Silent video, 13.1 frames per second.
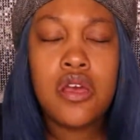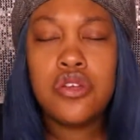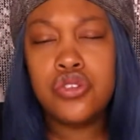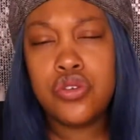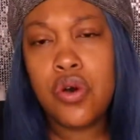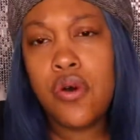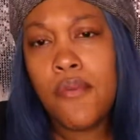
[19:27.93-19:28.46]

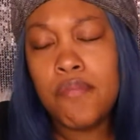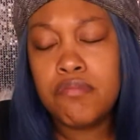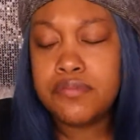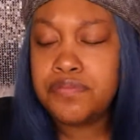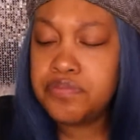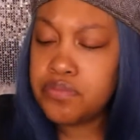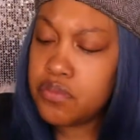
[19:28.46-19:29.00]
So,
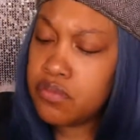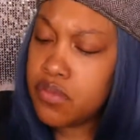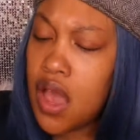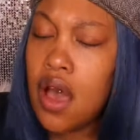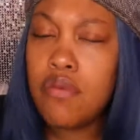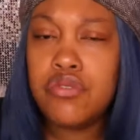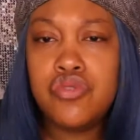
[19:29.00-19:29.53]

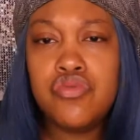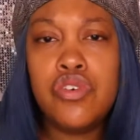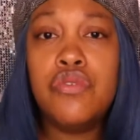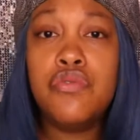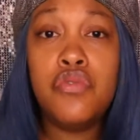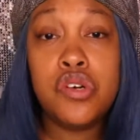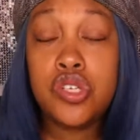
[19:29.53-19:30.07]
I was real
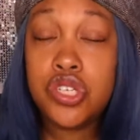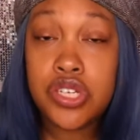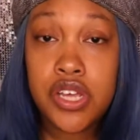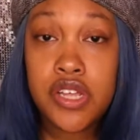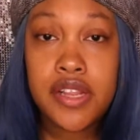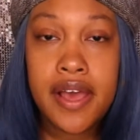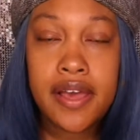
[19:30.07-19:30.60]

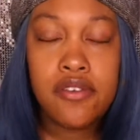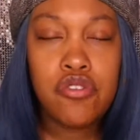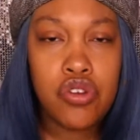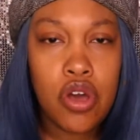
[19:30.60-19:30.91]
fortunate that,